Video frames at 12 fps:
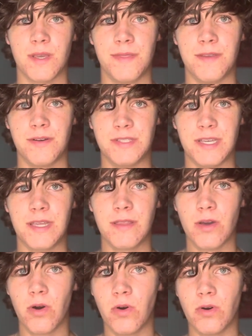They're digging
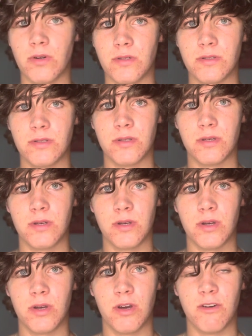the hole
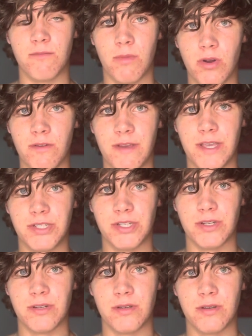of
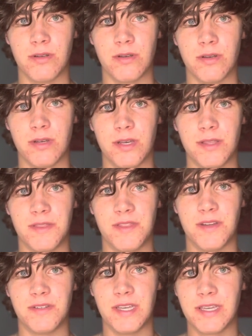motivation.
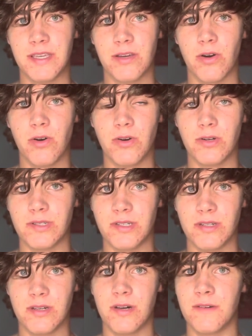They're digging a hole
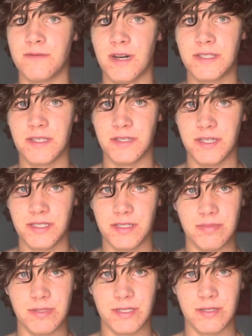of lesson
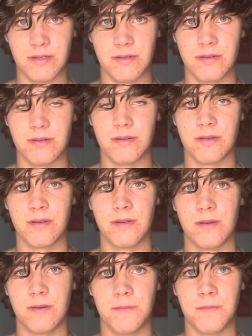discipline.
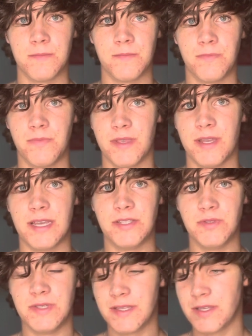And as
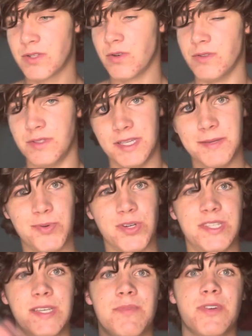you dig this hole deeper
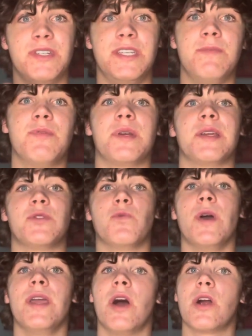and deeper and deeper, it gets
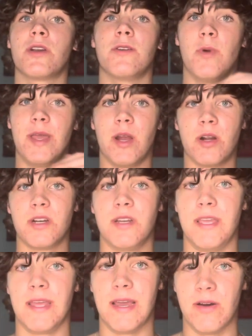way harder and way harder to
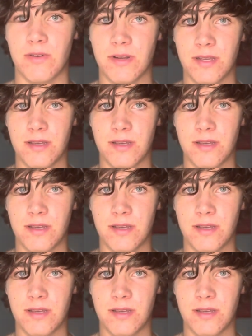get out.